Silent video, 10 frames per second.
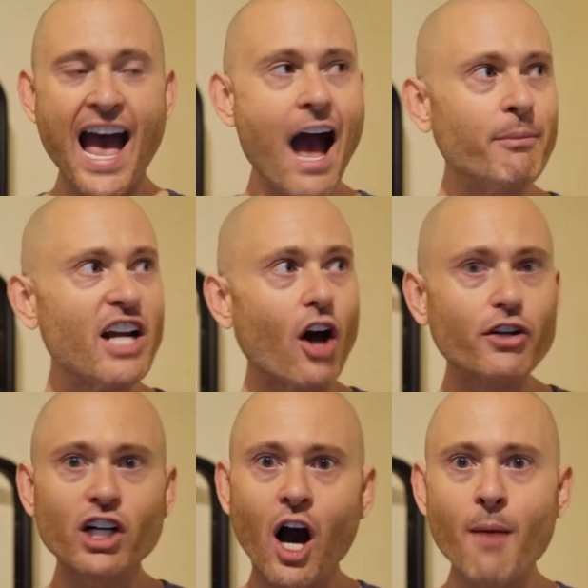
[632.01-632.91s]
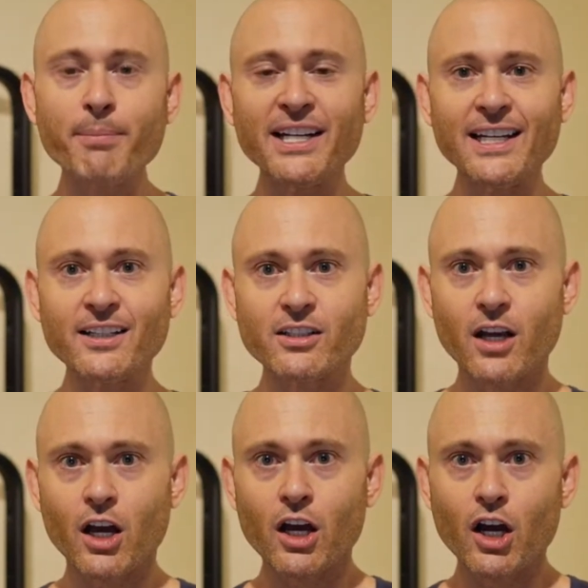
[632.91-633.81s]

How many other companies